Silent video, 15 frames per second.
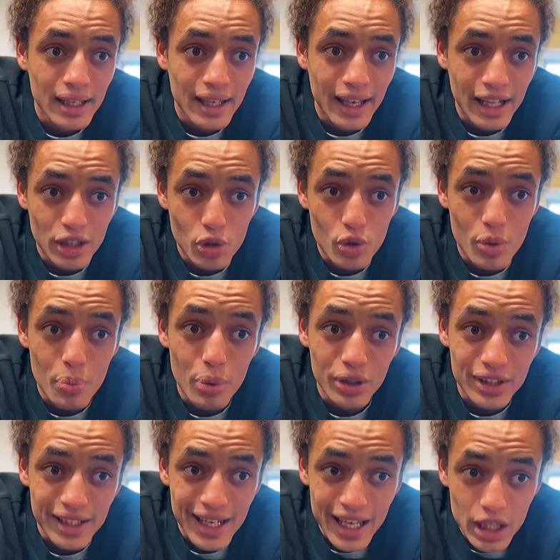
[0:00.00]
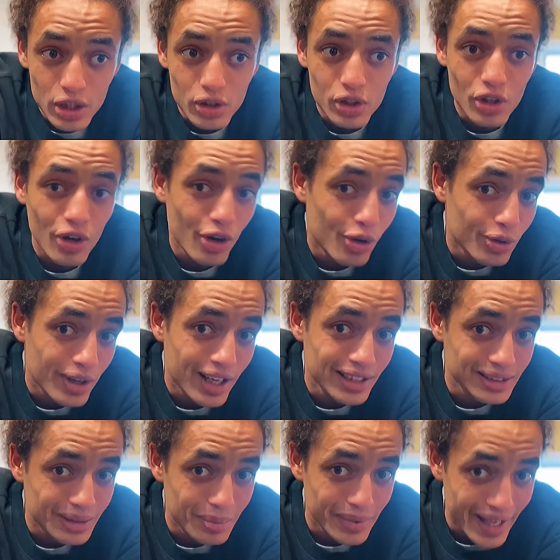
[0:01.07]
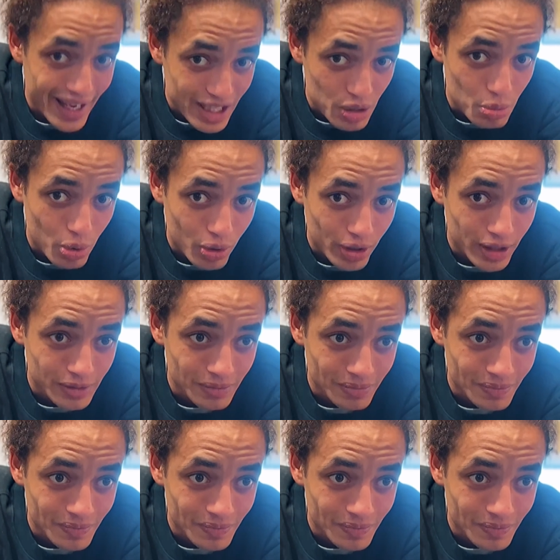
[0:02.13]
and you can put together your own custom dashboard,